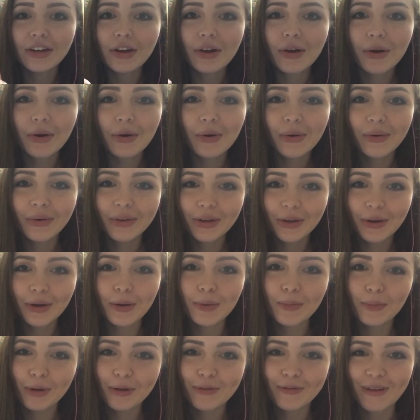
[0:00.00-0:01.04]
know you're
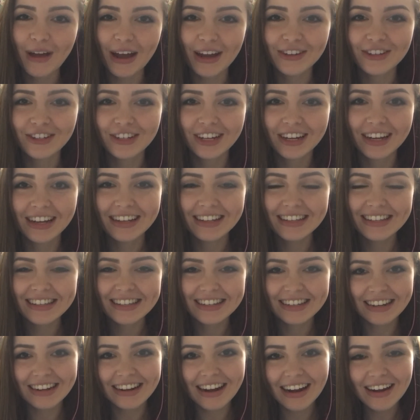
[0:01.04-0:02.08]
a
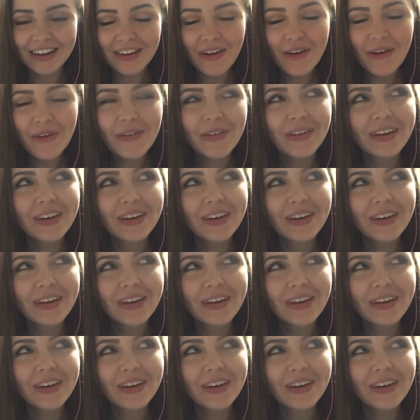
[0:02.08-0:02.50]
perfectionist, and I know